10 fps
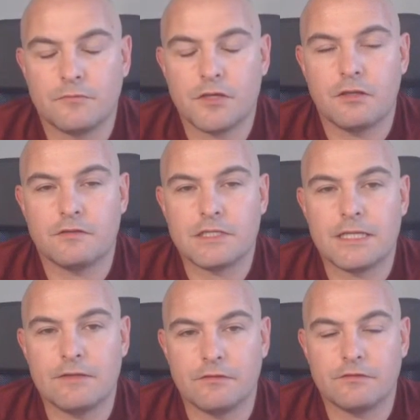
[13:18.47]
turn into
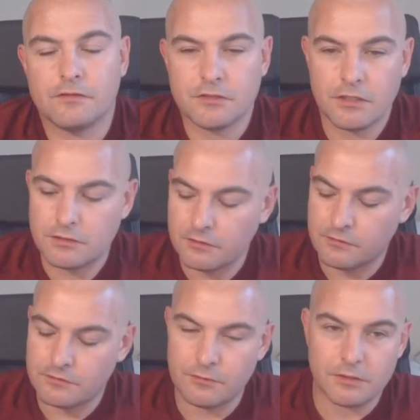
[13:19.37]
levers to change our
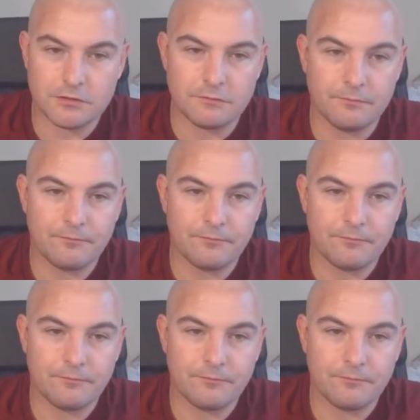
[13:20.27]
situation.